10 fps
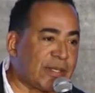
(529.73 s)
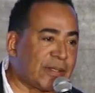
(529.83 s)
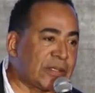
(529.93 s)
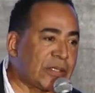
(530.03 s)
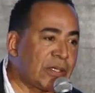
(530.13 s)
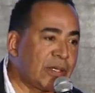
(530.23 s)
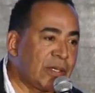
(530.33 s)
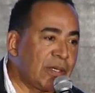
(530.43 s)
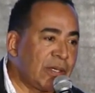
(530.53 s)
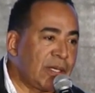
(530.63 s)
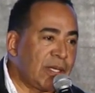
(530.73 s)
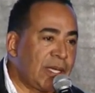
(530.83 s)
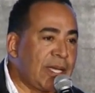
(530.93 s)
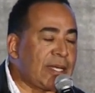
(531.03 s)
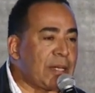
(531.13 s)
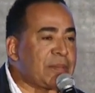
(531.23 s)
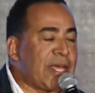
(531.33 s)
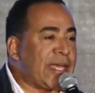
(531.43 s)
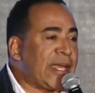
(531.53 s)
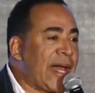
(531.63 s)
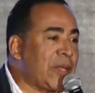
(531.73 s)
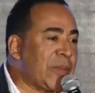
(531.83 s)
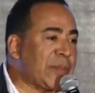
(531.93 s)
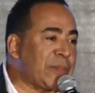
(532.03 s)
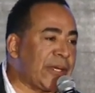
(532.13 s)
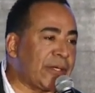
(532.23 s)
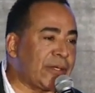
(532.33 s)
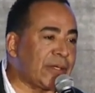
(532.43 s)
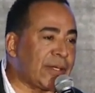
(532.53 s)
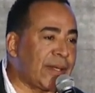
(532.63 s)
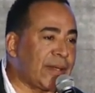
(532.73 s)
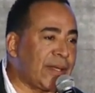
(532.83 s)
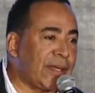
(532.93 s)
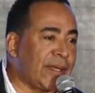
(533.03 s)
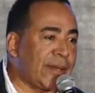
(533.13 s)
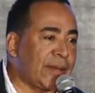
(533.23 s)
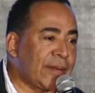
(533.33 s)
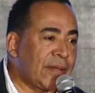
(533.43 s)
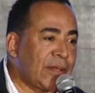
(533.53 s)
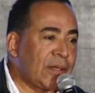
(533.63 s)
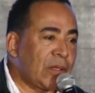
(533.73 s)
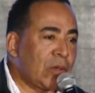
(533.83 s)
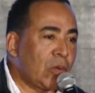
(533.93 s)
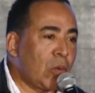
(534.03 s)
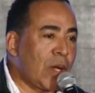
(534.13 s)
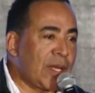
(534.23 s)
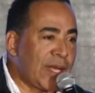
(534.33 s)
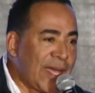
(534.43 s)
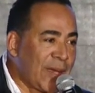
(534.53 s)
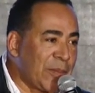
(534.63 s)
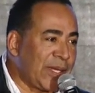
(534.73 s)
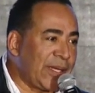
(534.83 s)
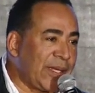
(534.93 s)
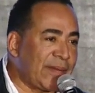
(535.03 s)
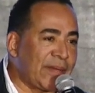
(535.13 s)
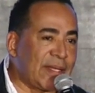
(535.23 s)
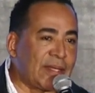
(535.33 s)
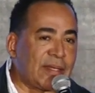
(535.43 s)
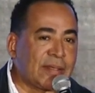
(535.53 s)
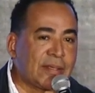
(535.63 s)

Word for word: And he ended up taking Ally McBeal, and then he won an Emmy, and then